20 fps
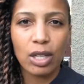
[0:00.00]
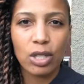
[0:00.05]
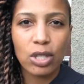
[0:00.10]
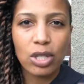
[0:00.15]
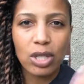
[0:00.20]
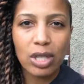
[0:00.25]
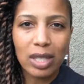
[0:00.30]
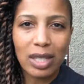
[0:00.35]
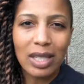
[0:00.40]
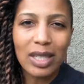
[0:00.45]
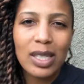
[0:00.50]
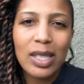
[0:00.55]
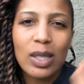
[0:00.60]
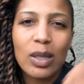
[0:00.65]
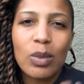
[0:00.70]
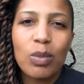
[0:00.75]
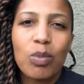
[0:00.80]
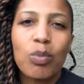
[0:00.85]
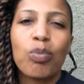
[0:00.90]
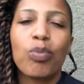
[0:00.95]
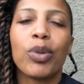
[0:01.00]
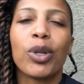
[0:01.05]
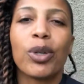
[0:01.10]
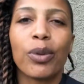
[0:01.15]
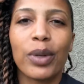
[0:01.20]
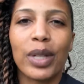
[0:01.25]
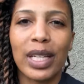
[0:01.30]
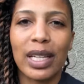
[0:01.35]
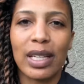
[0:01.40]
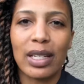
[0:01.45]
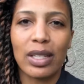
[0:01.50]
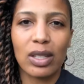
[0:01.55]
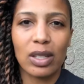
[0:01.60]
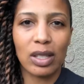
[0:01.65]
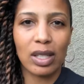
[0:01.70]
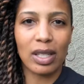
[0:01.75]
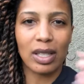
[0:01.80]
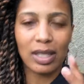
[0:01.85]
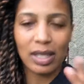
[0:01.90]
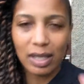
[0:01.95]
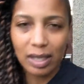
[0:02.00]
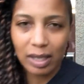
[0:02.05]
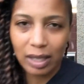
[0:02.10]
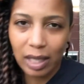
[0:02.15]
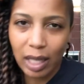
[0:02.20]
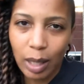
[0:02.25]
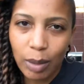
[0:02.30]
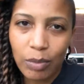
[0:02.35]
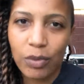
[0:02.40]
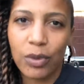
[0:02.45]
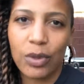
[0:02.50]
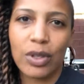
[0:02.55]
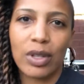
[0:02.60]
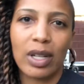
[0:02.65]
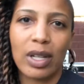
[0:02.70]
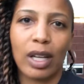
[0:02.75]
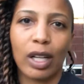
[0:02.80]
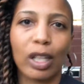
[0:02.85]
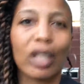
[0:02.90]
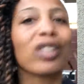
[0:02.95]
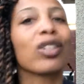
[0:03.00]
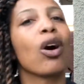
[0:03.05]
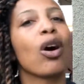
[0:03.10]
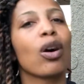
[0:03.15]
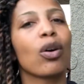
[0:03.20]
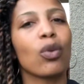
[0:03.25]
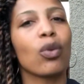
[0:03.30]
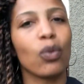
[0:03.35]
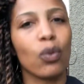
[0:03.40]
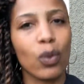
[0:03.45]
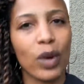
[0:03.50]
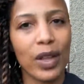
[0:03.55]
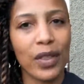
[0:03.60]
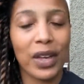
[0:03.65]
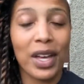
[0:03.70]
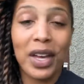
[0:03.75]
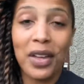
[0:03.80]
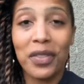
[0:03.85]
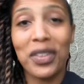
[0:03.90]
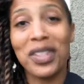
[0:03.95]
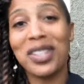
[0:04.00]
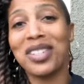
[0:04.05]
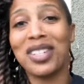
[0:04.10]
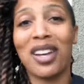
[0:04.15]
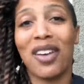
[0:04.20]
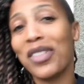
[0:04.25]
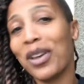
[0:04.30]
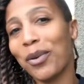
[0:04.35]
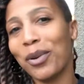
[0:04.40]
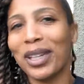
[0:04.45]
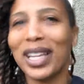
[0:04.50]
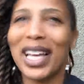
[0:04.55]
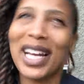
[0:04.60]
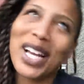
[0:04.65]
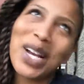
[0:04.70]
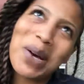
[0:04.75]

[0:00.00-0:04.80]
to experience the discomfort along with the stuff that we're like,